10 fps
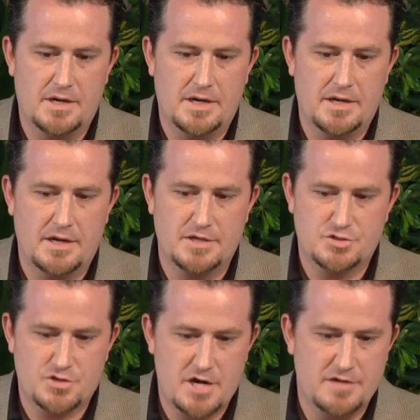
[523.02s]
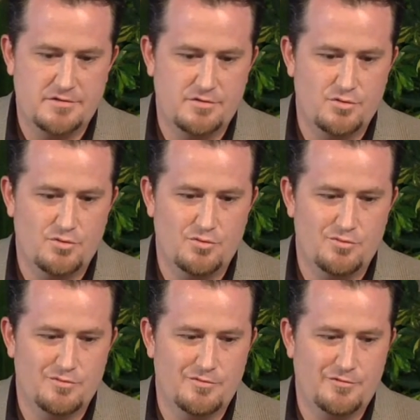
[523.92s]
I tried to
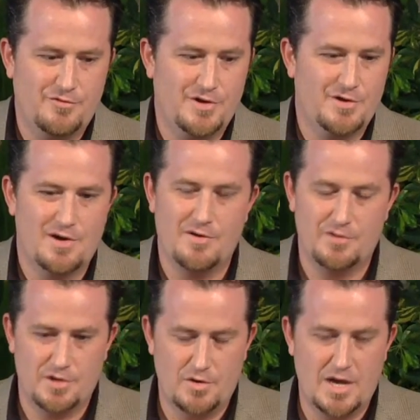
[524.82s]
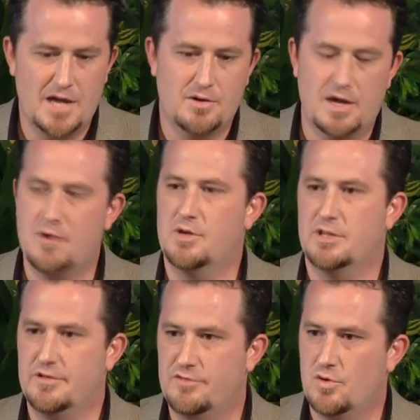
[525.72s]
figure out, how do I
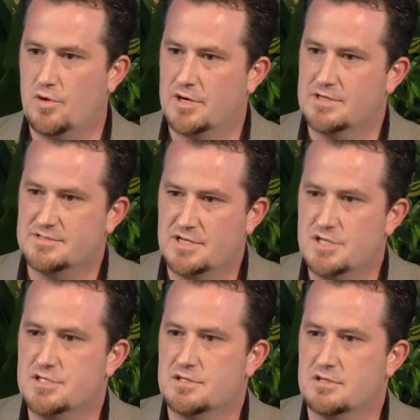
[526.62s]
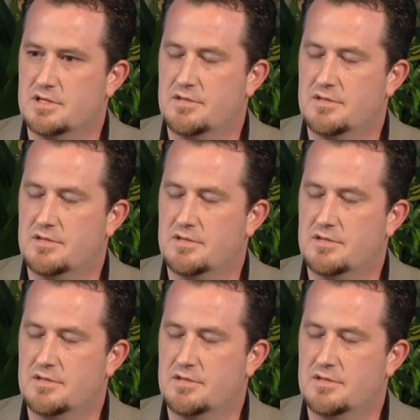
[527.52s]
leave the organization?